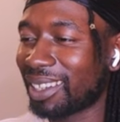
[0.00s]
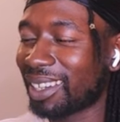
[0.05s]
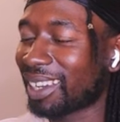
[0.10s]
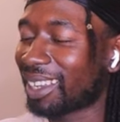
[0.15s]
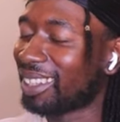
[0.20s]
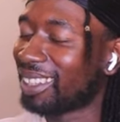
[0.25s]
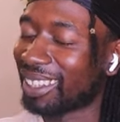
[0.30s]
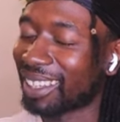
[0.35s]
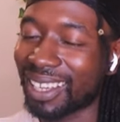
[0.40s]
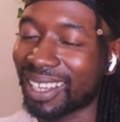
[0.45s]

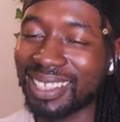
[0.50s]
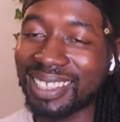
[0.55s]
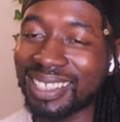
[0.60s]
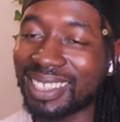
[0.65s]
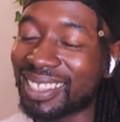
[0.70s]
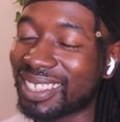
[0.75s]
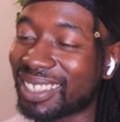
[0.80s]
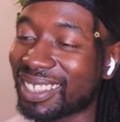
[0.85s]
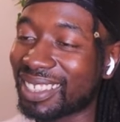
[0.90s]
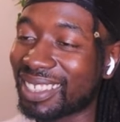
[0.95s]
Look, I said
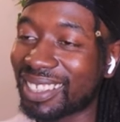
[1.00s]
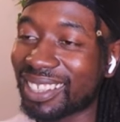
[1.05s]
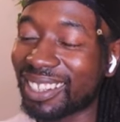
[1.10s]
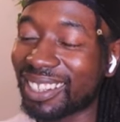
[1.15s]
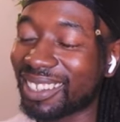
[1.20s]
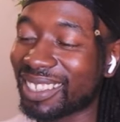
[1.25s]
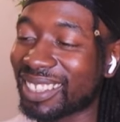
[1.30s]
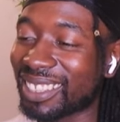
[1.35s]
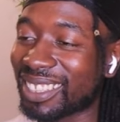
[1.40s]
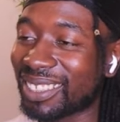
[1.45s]
this in the
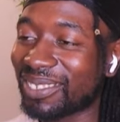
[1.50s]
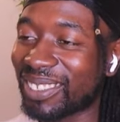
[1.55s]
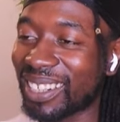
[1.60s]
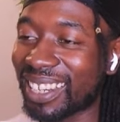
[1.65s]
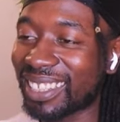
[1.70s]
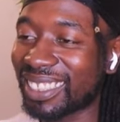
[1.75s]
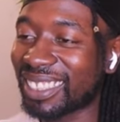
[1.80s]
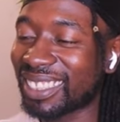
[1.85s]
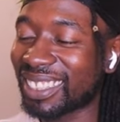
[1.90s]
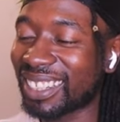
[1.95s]
last
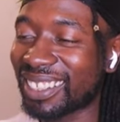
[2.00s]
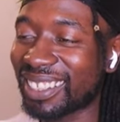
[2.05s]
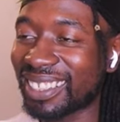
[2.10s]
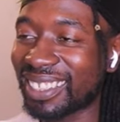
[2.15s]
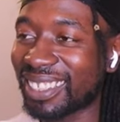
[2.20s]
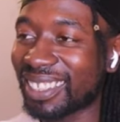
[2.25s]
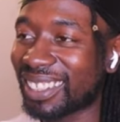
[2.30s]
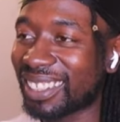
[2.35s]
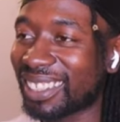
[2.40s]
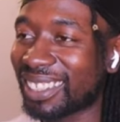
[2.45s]
reaction, I'll
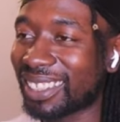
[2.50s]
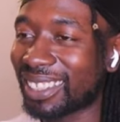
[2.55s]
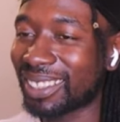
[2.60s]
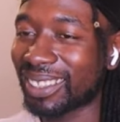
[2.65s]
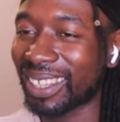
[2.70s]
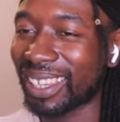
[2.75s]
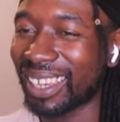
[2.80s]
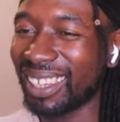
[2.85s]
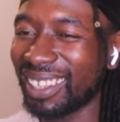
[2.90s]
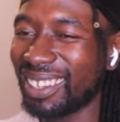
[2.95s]
say it again.
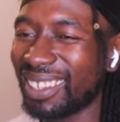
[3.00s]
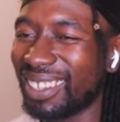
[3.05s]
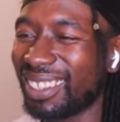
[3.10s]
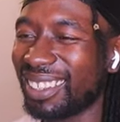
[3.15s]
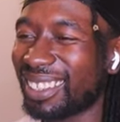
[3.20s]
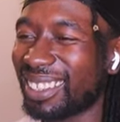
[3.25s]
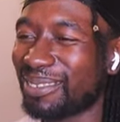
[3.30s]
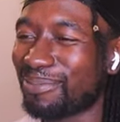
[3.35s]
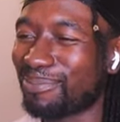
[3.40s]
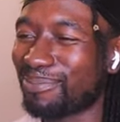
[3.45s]
Ada
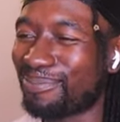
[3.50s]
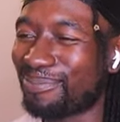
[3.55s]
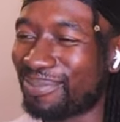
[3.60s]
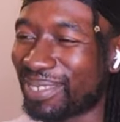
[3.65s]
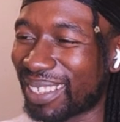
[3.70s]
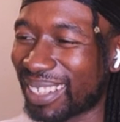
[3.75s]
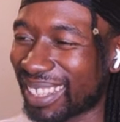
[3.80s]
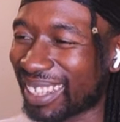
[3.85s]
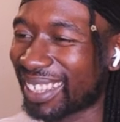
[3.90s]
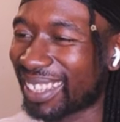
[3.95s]
looking
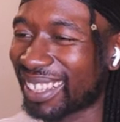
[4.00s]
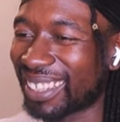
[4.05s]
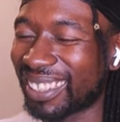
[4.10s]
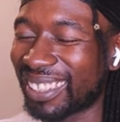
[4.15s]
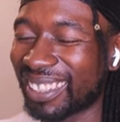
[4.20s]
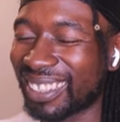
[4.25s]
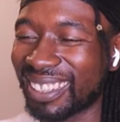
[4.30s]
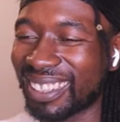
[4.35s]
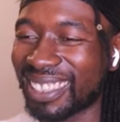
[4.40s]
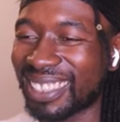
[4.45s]
bad
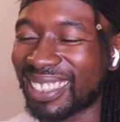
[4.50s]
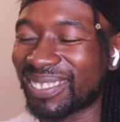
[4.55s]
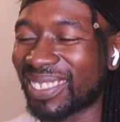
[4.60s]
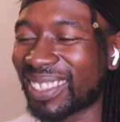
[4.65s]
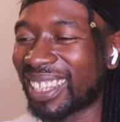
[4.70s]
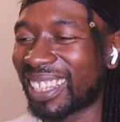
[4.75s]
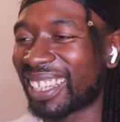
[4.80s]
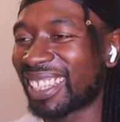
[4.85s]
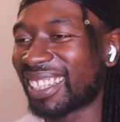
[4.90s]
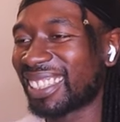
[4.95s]
in this,
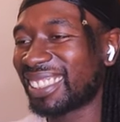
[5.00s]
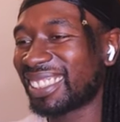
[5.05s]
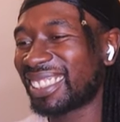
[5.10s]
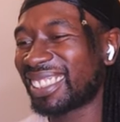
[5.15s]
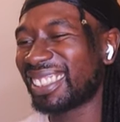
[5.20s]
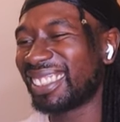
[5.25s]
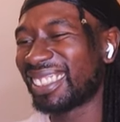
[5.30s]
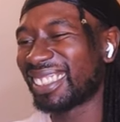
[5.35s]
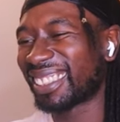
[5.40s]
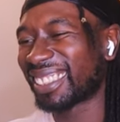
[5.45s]
man. She
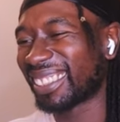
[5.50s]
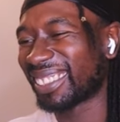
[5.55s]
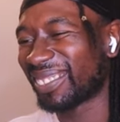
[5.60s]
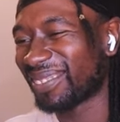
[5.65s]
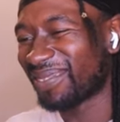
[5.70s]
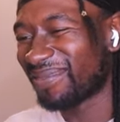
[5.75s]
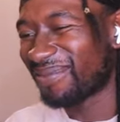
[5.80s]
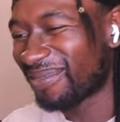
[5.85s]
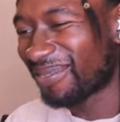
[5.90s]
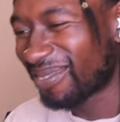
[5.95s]

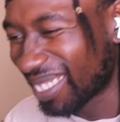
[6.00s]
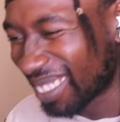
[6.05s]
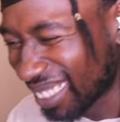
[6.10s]
looking...